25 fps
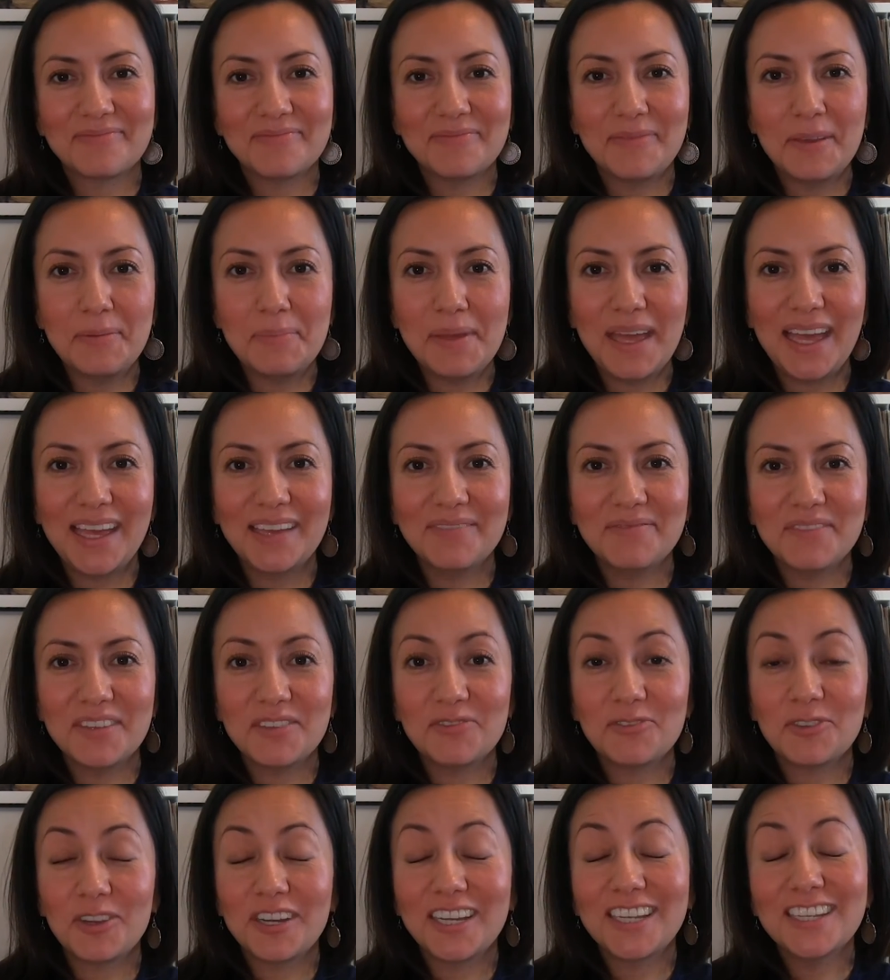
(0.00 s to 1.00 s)
Bye-bye.
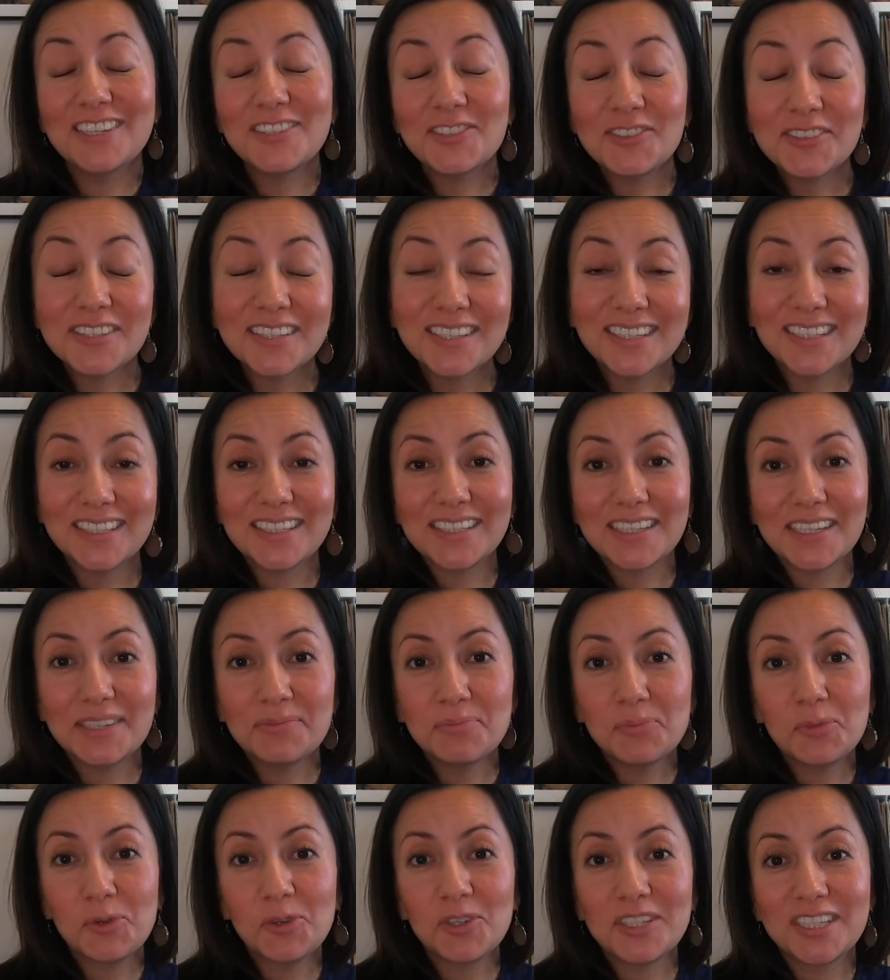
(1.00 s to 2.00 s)
If you're interested
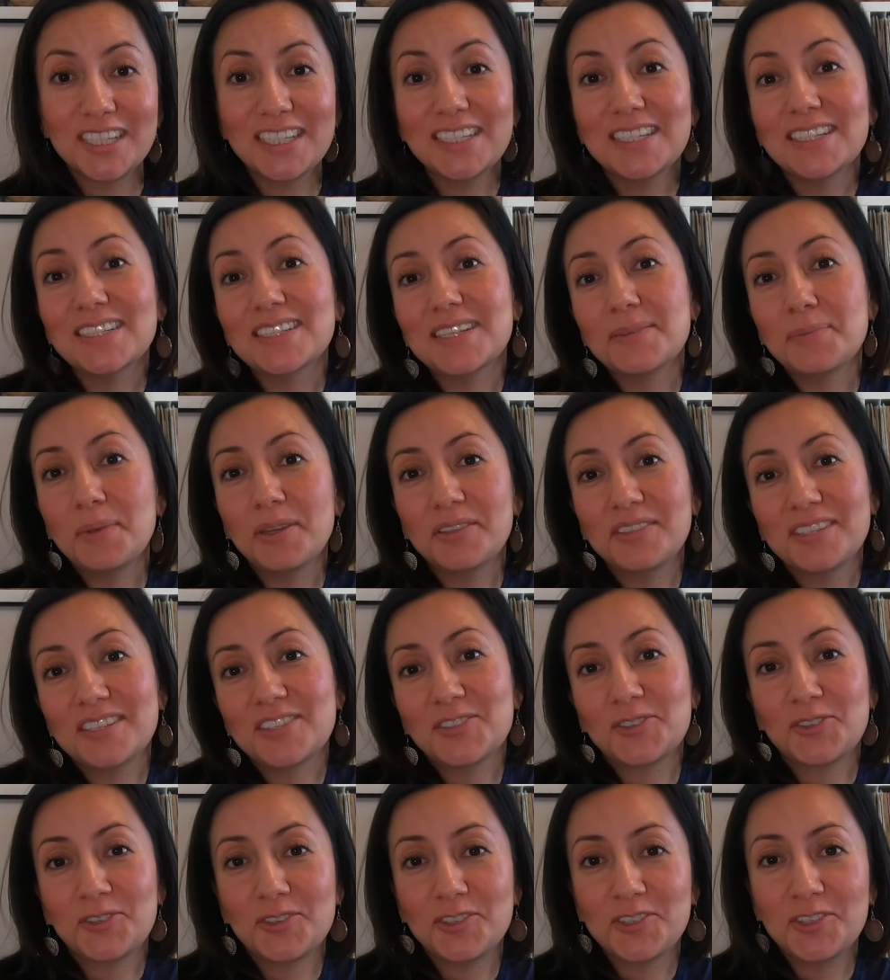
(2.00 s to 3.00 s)
in more details about
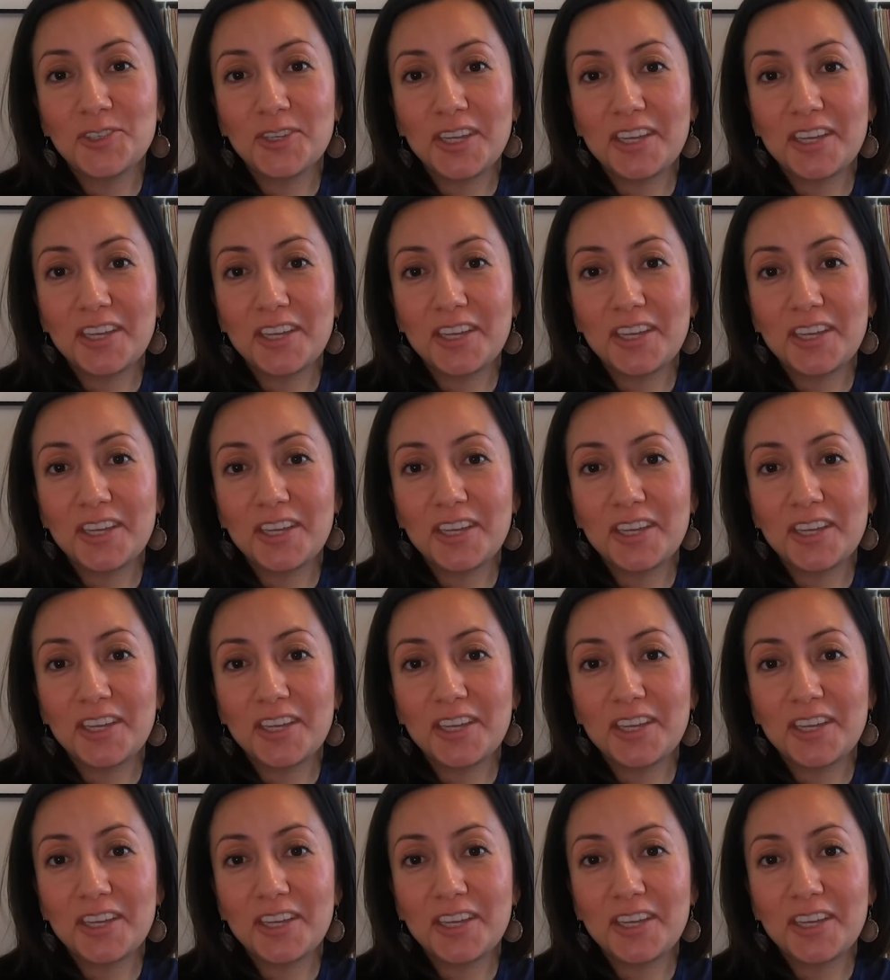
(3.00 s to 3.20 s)
this course, you